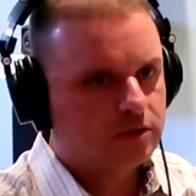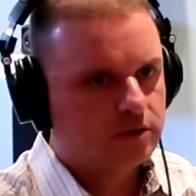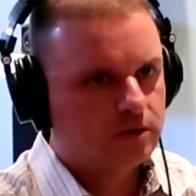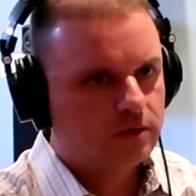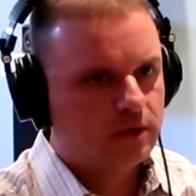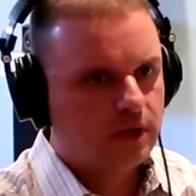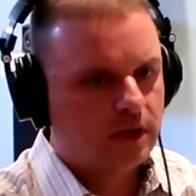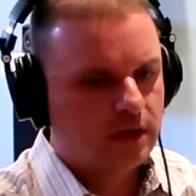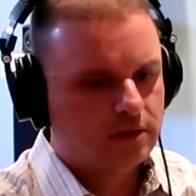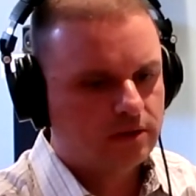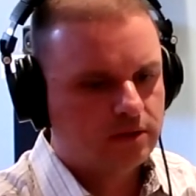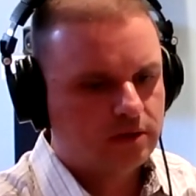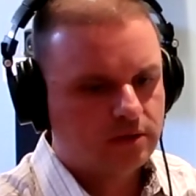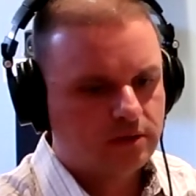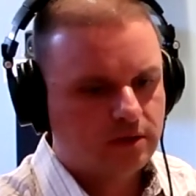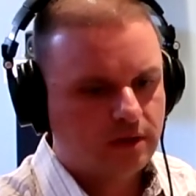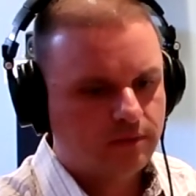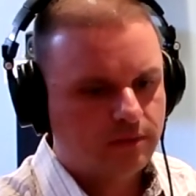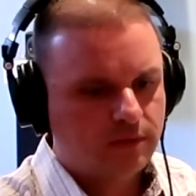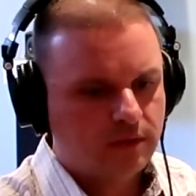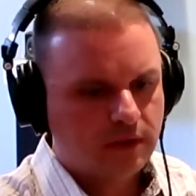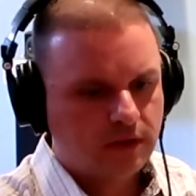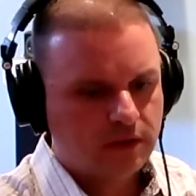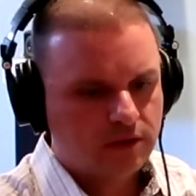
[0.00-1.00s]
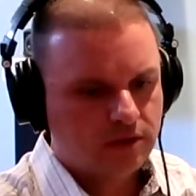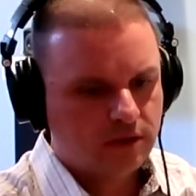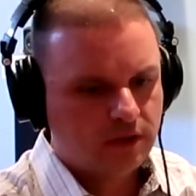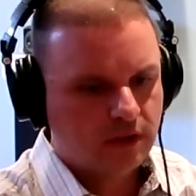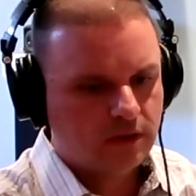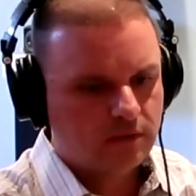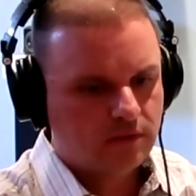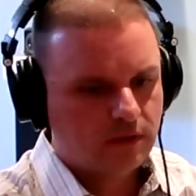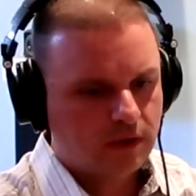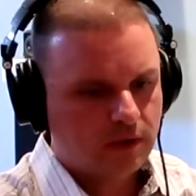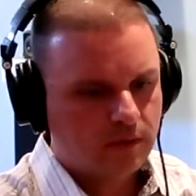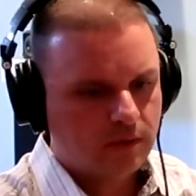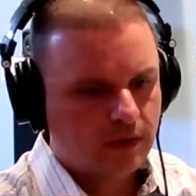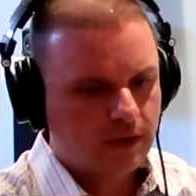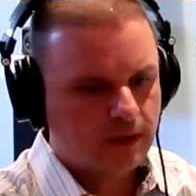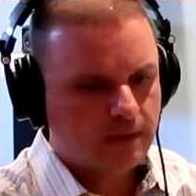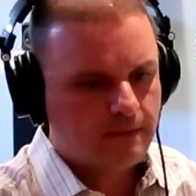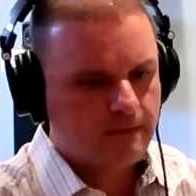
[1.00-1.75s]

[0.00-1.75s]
So yes, it's something they should get right away.